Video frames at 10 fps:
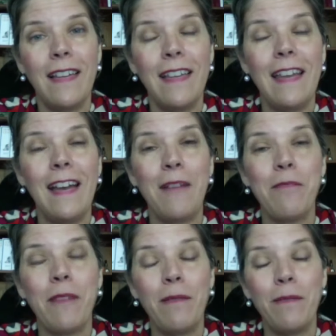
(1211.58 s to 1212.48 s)

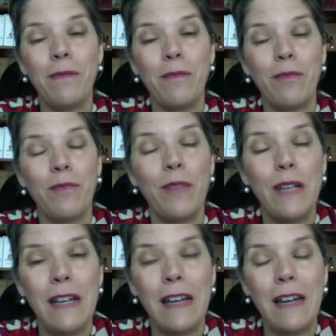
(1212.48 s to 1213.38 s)
I'm
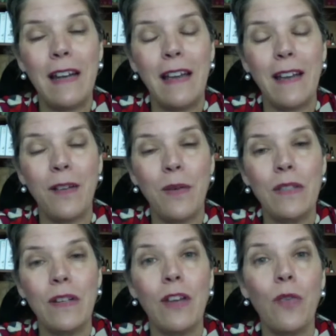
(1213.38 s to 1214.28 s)
reading a
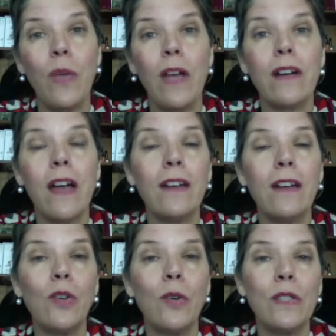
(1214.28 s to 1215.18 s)
question here. We are
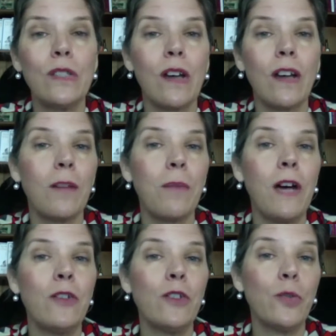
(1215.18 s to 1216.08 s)
not going to talk
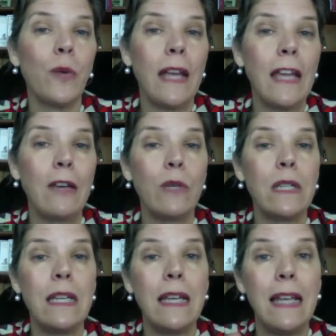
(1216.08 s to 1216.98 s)
about sweat
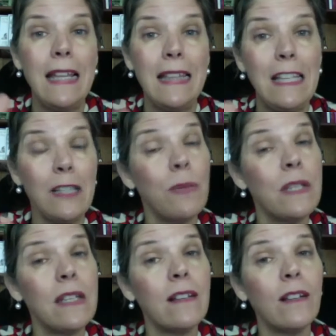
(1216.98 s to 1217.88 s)
equity in this
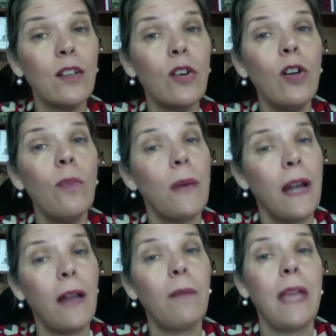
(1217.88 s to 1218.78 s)
particular call, but
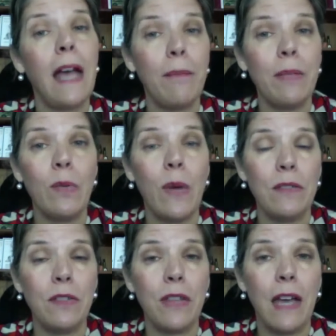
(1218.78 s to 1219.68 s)
I'll be happy to
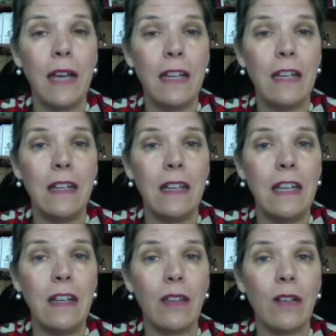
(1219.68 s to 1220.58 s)
answer that
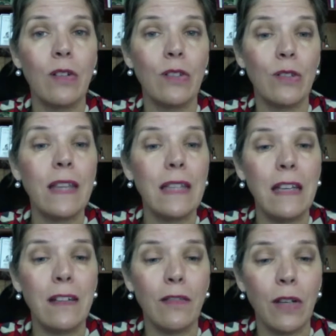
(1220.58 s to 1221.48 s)
in other calls or at the
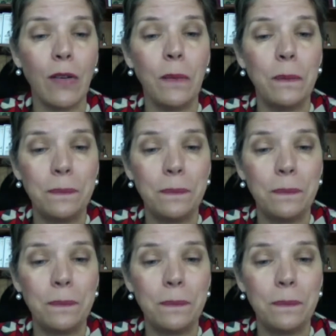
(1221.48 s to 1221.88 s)
end of the call.